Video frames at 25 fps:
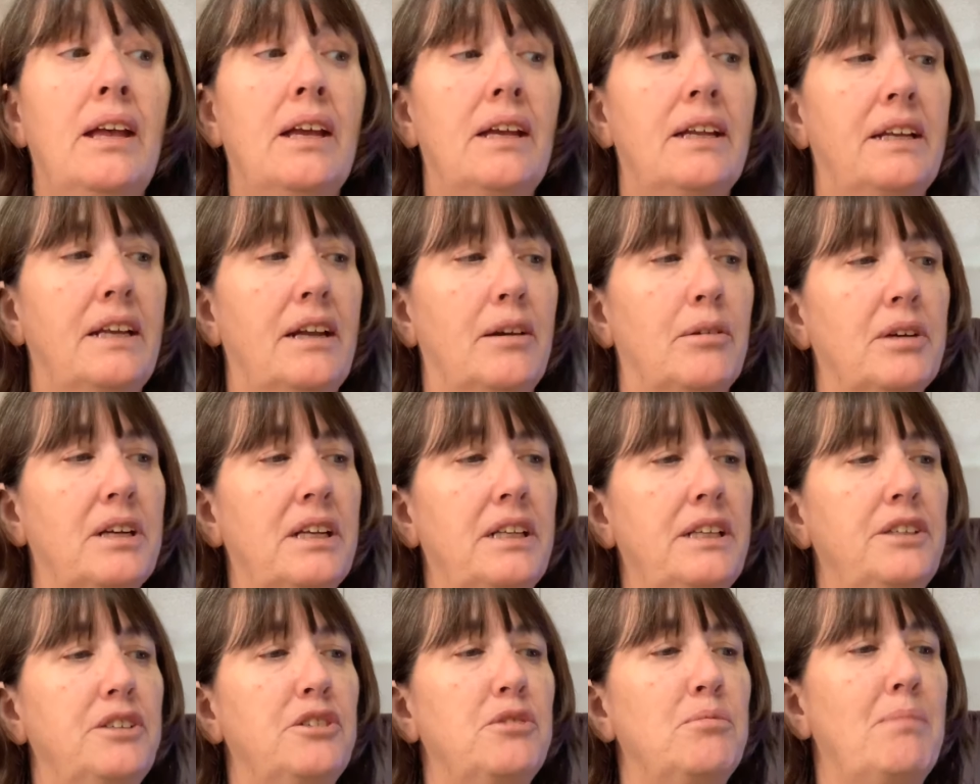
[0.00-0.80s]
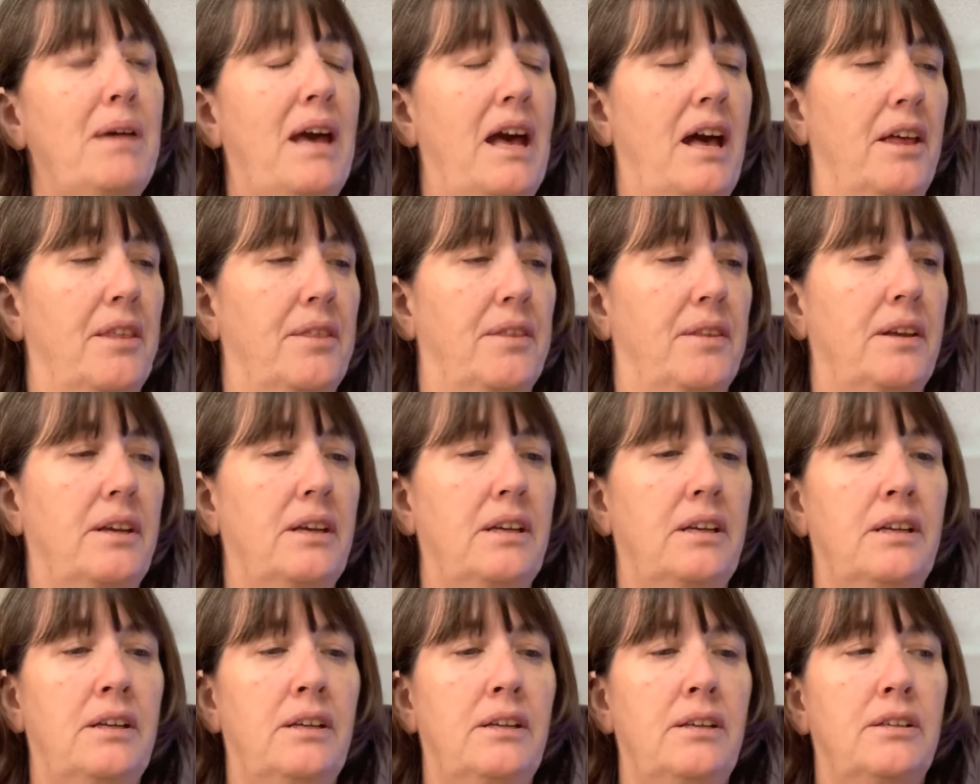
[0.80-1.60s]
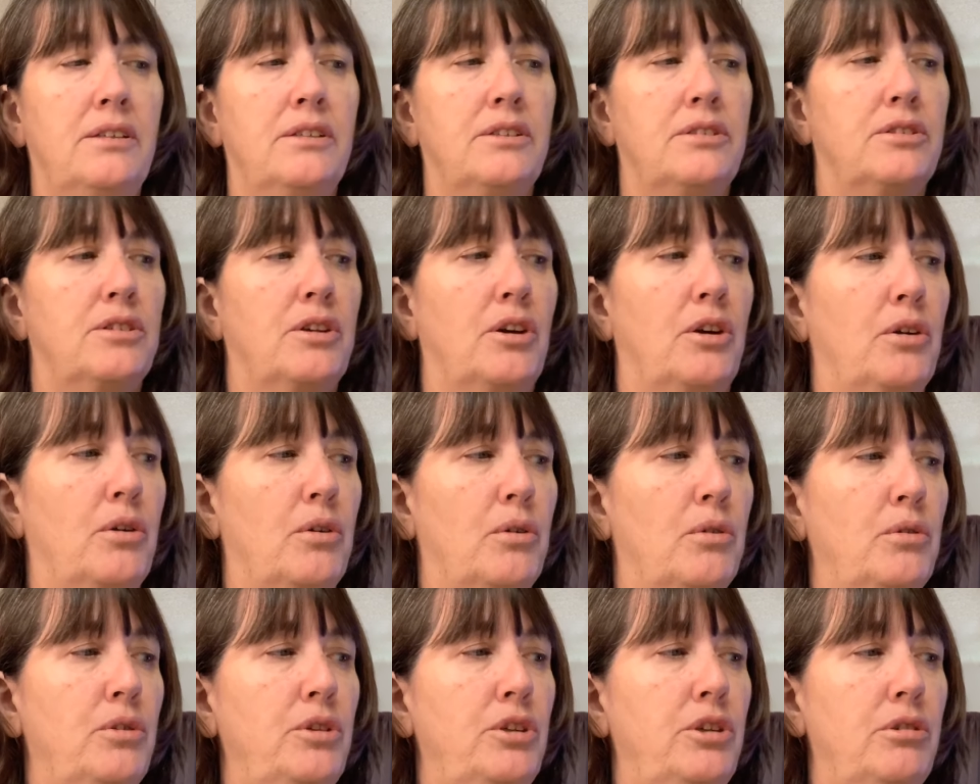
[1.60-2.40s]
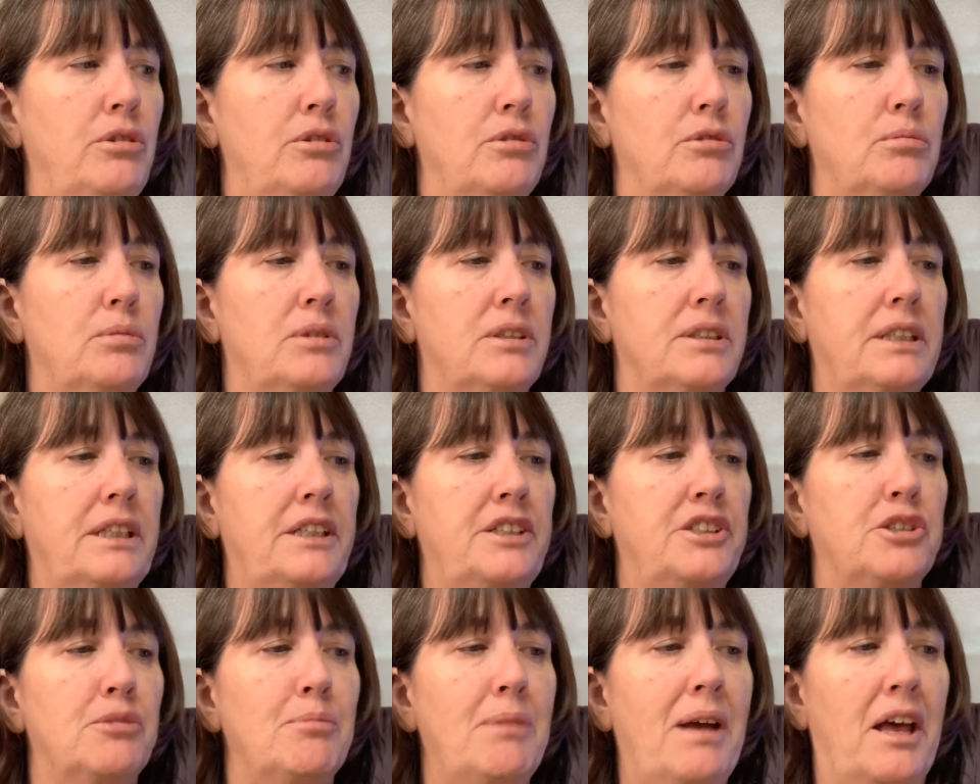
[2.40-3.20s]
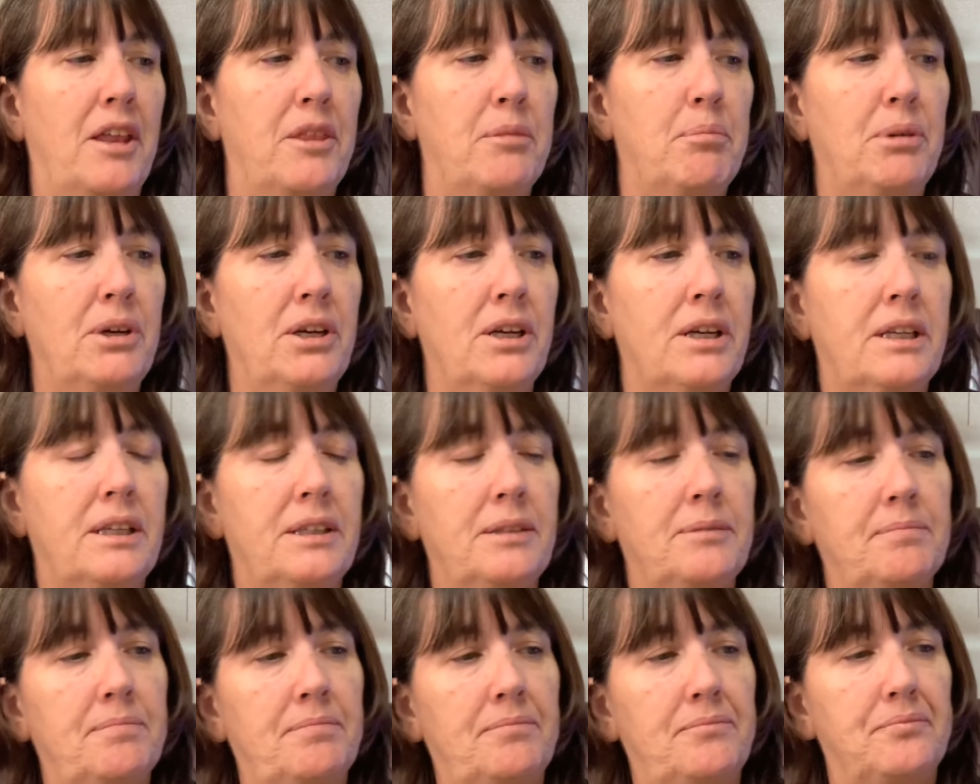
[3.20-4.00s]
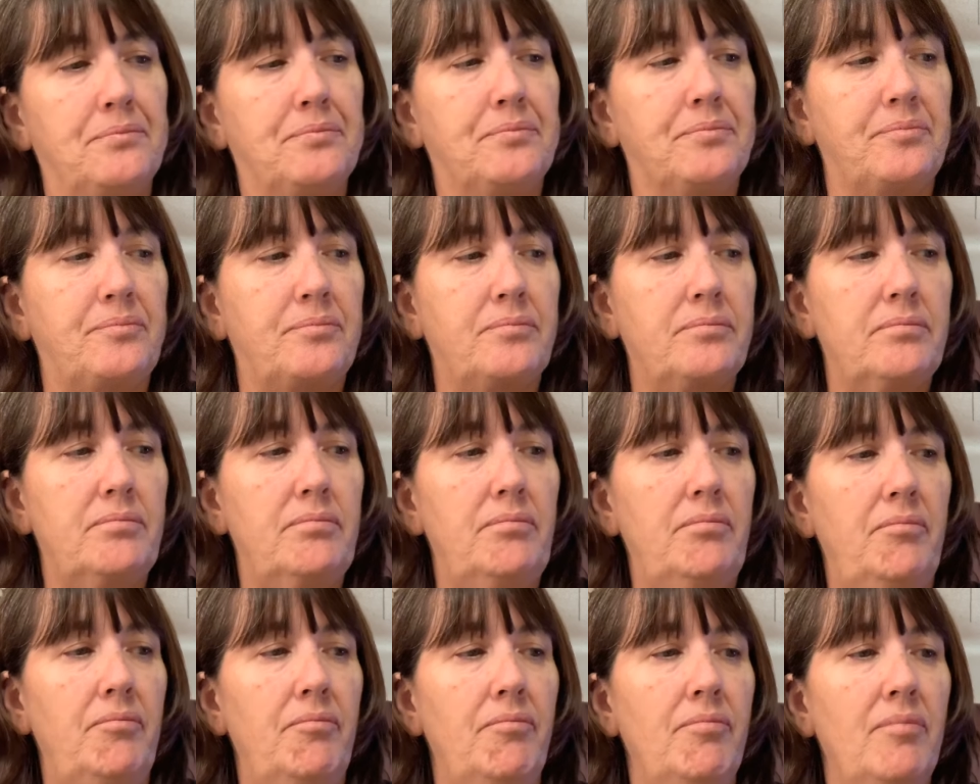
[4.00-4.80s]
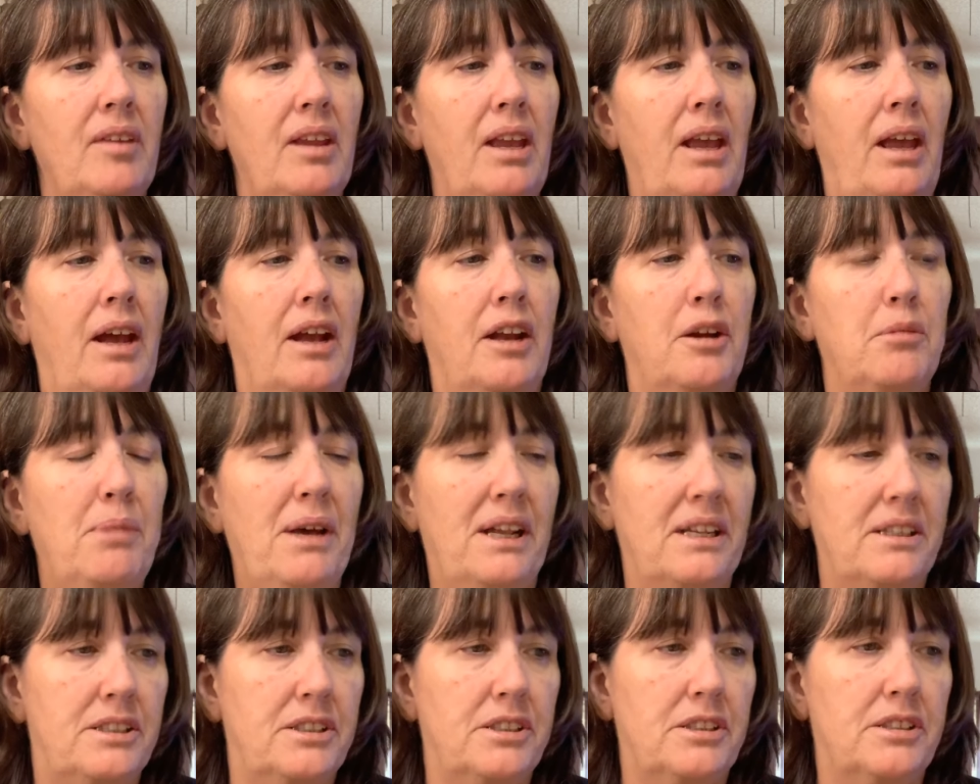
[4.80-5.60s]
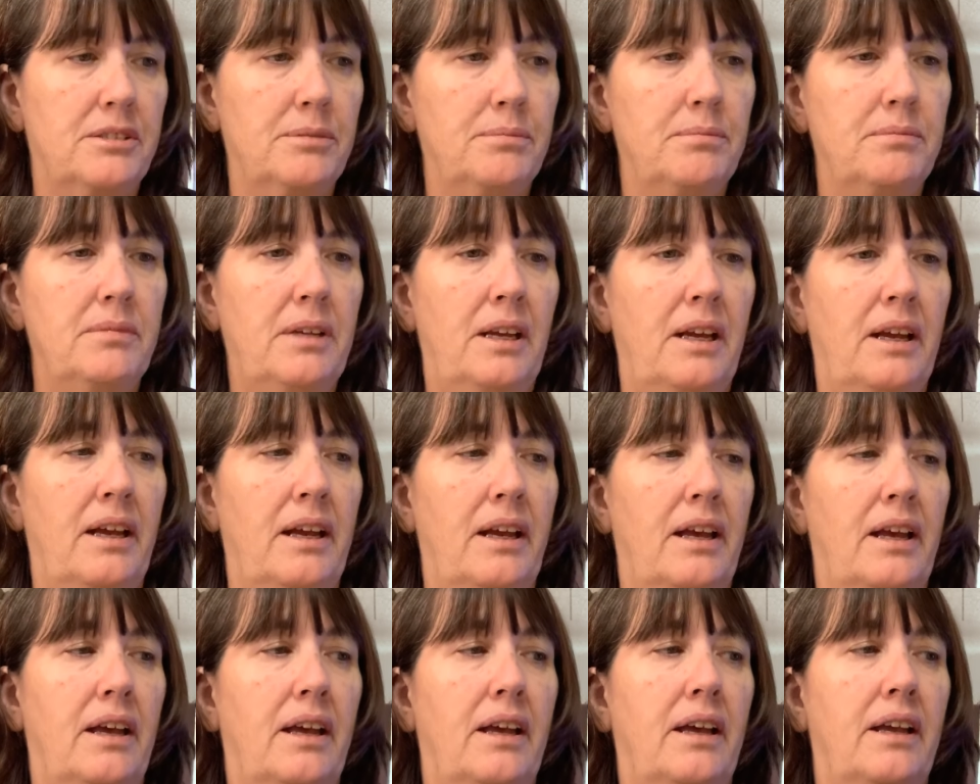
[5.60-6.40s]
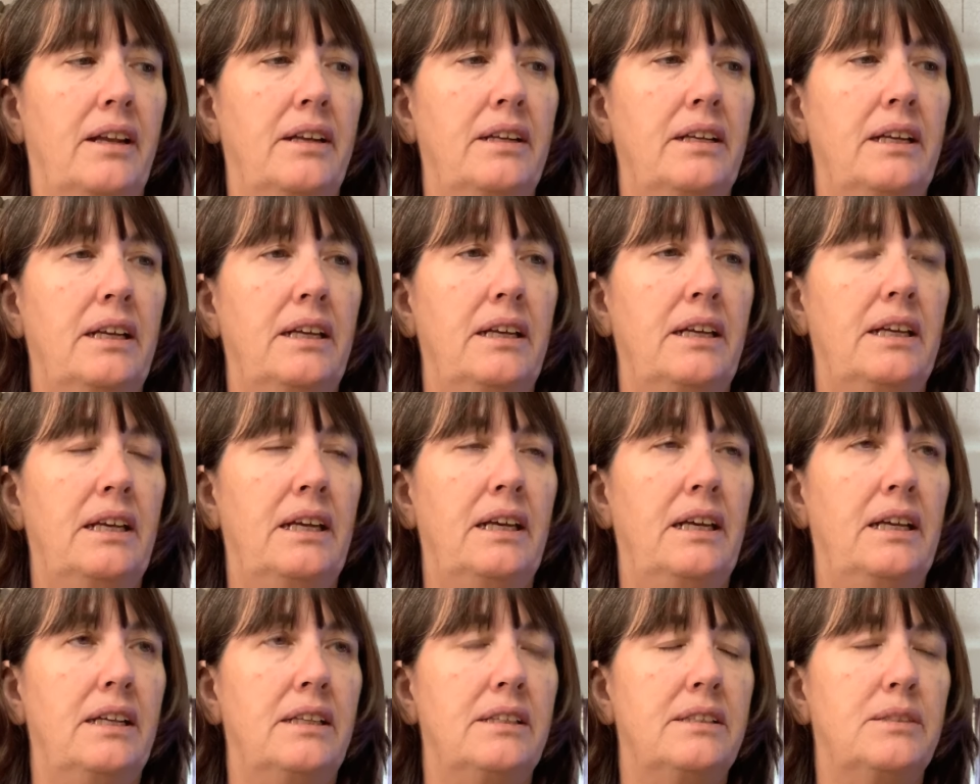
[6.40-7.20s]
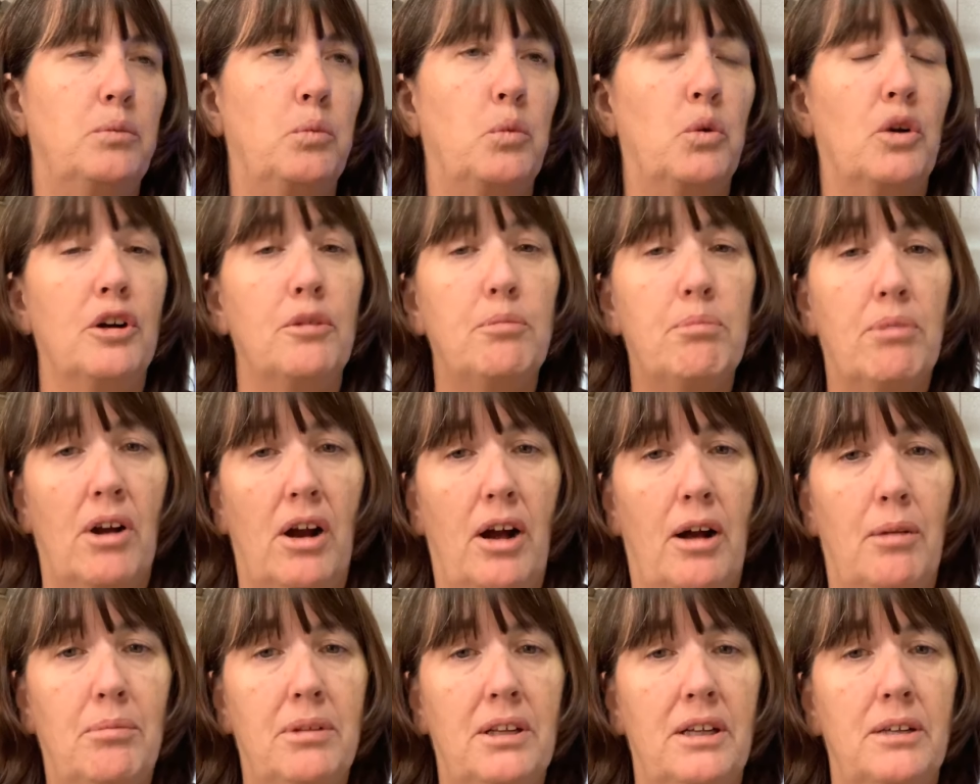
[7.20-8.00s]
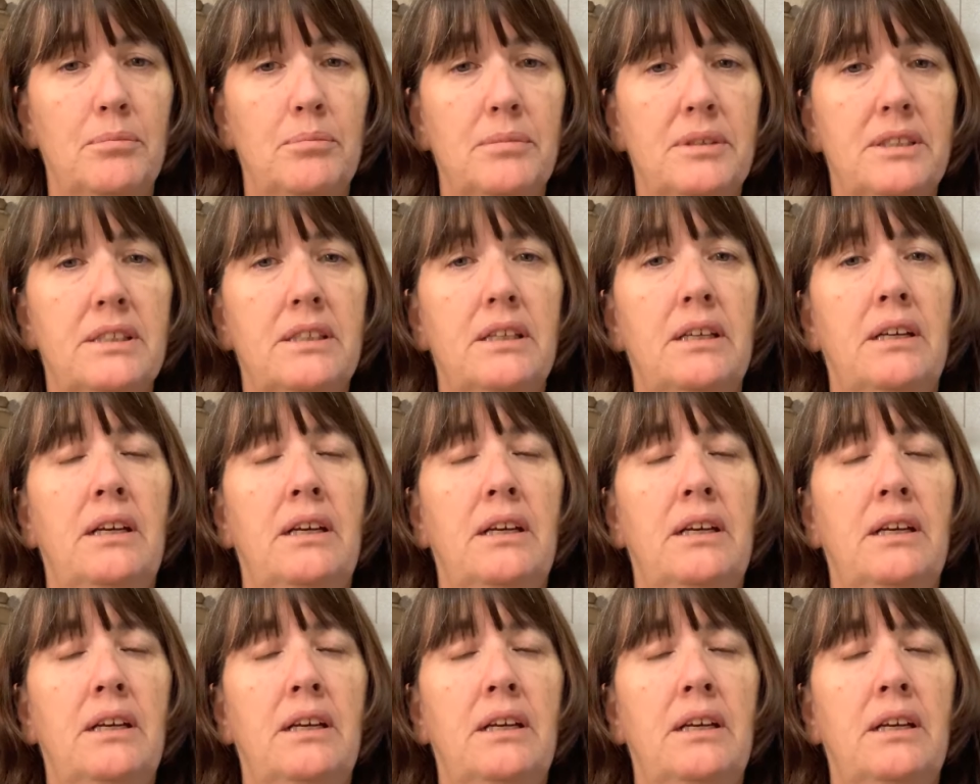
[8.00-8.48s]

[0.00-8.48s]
Now we're going to do math. So you will need your math book and a pencil, and it's word problems.